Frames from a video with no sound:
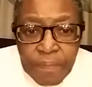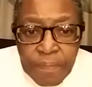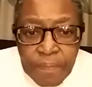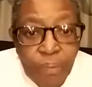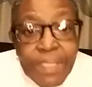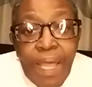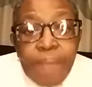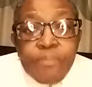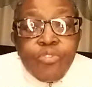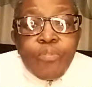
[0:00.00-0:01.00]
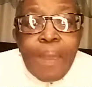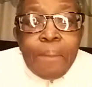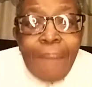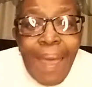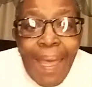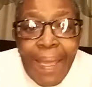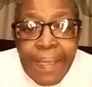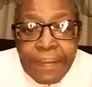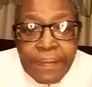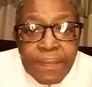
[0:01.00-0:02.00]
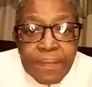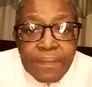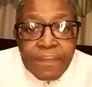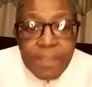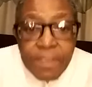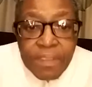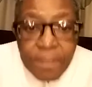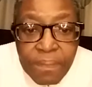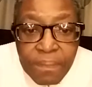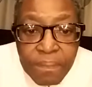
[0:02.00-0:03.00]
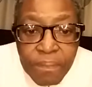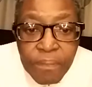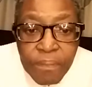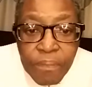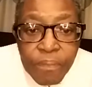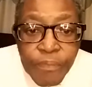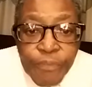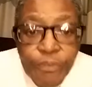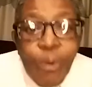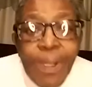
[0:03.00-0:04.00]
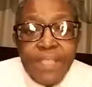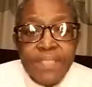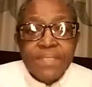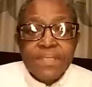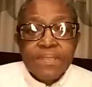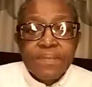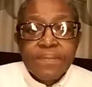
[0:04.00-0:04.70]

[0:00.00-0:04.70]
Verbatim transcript: So, what comes to my mind is focus.